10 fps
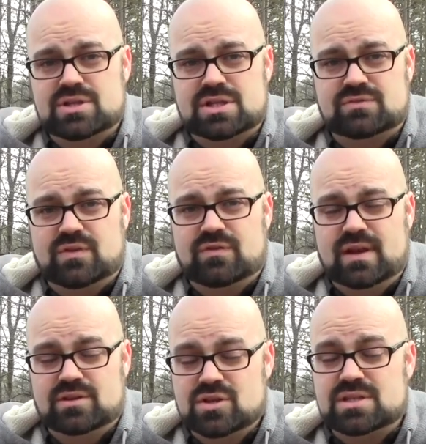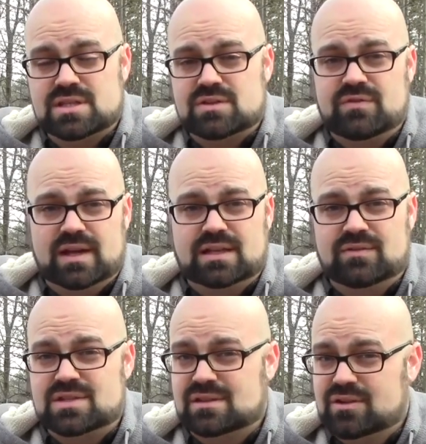is just, just as
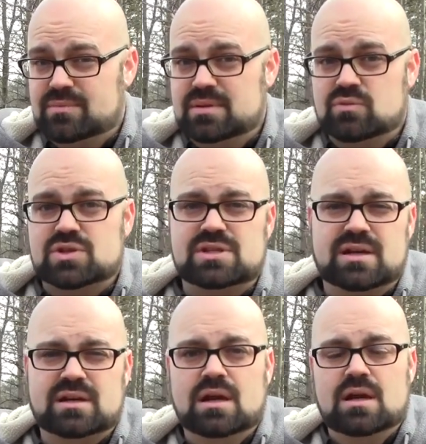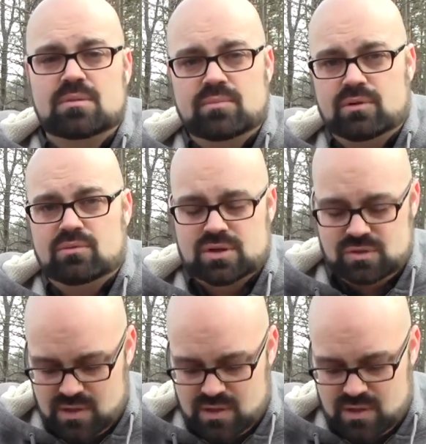effective. It's a little bit more snug, but it works